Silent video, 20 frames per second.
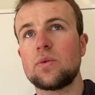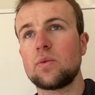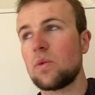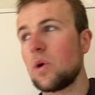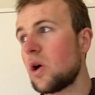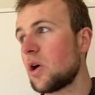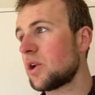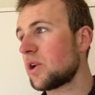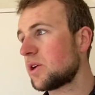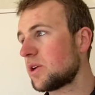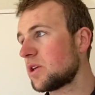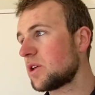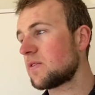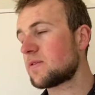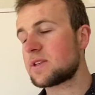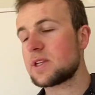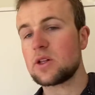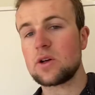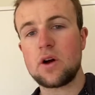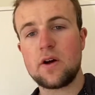One, you've
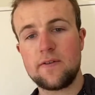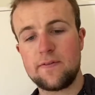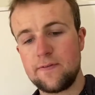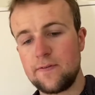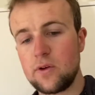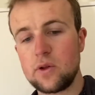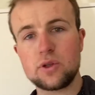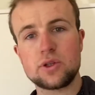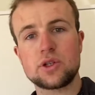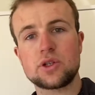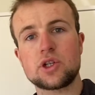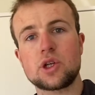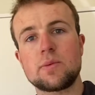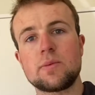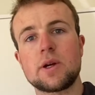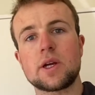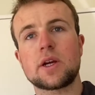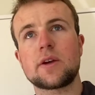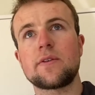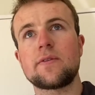still got a full
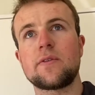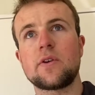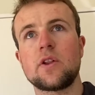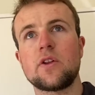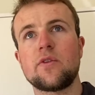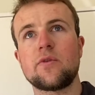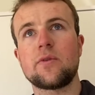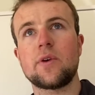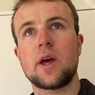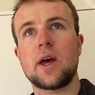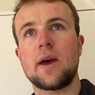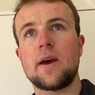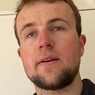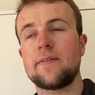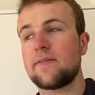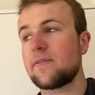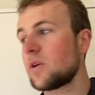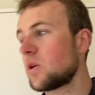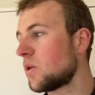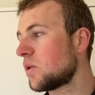stomach full
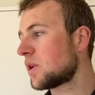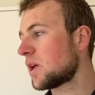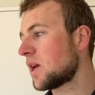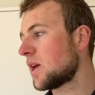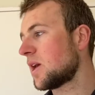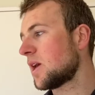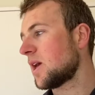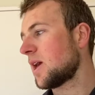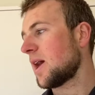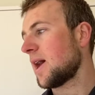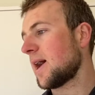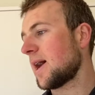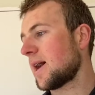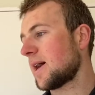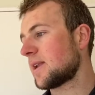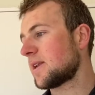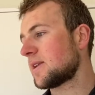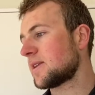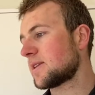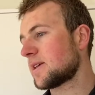of food,
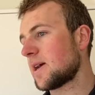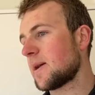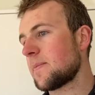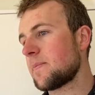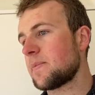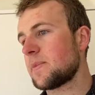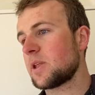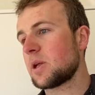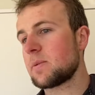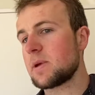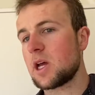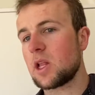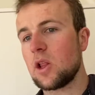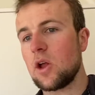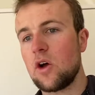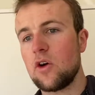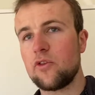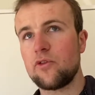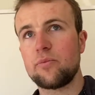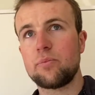and there'll be a
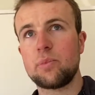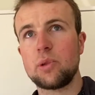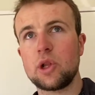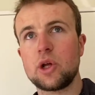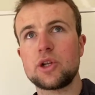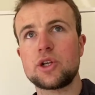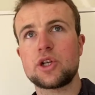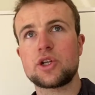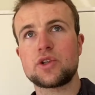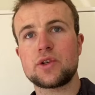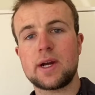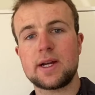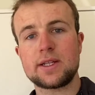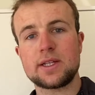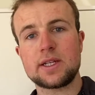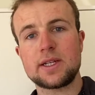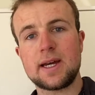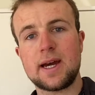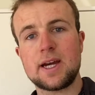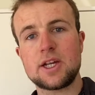lot of blood trying
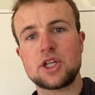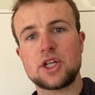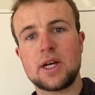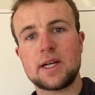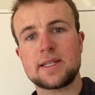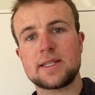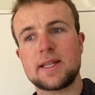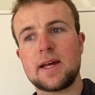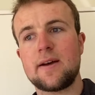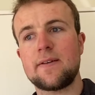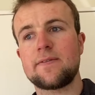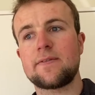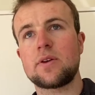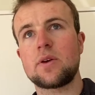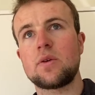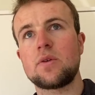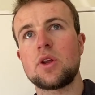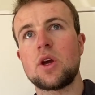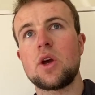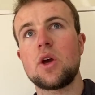to digest that
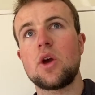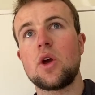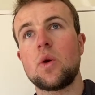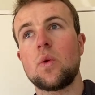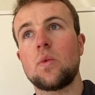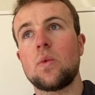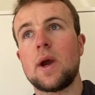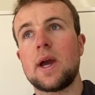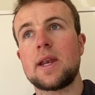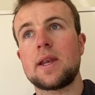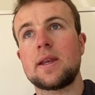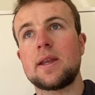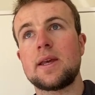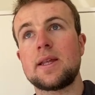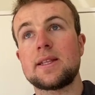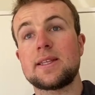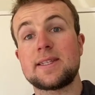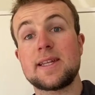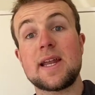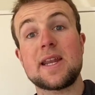food when
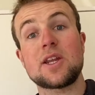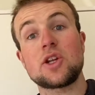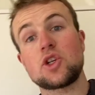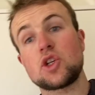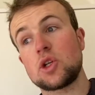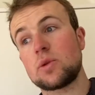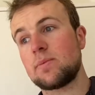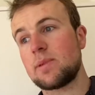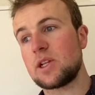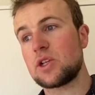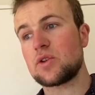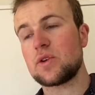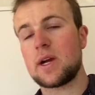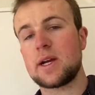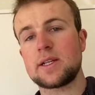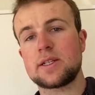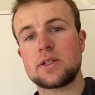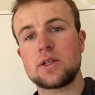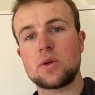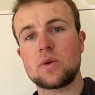instead it should be
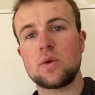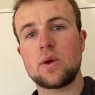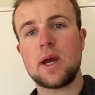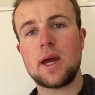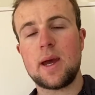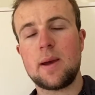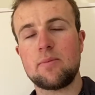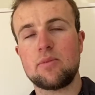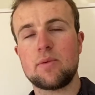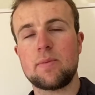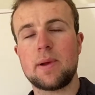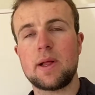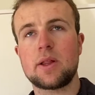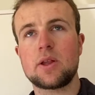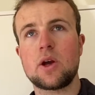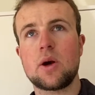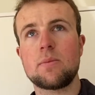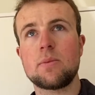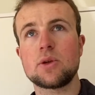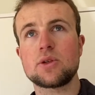trying to propel
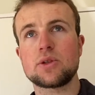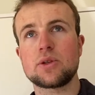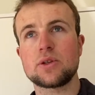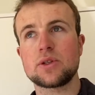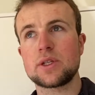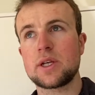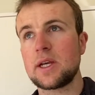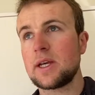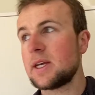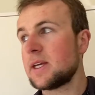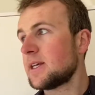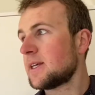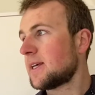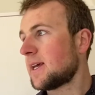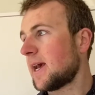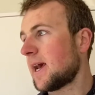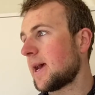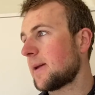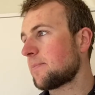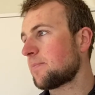your muscles.
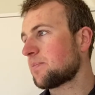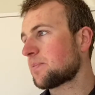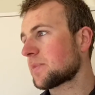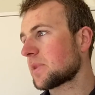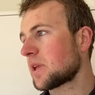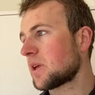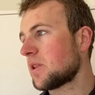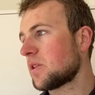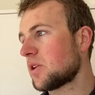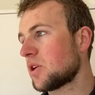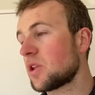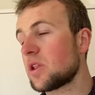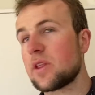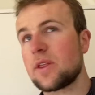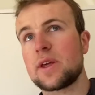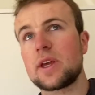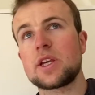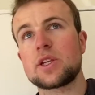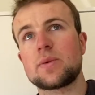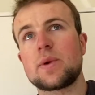The other
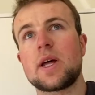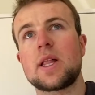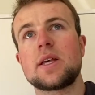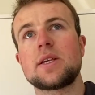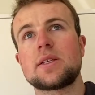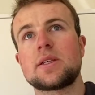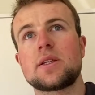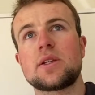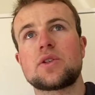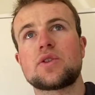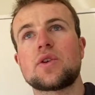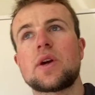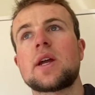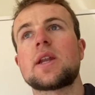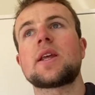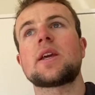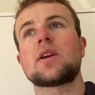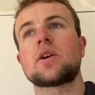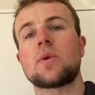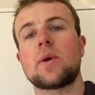thing as well is
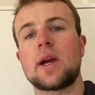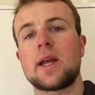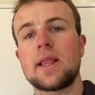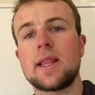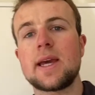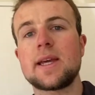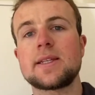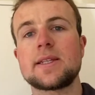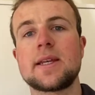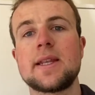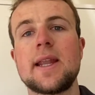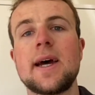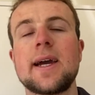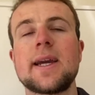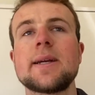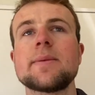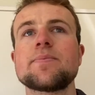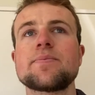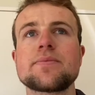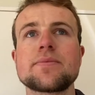training quite late at night.